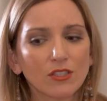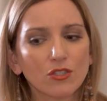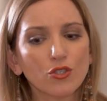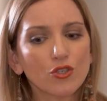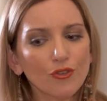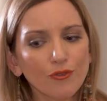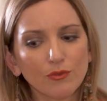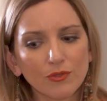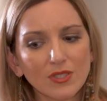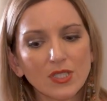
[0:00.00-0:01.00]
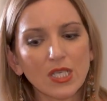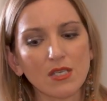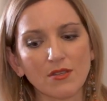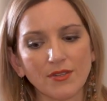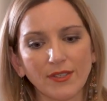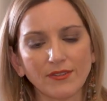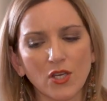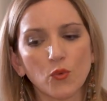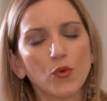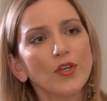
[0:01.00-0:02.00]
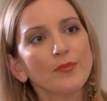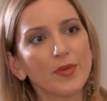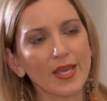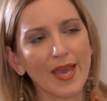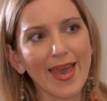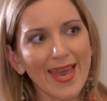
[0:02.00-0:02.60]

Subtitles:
Do you see that there would be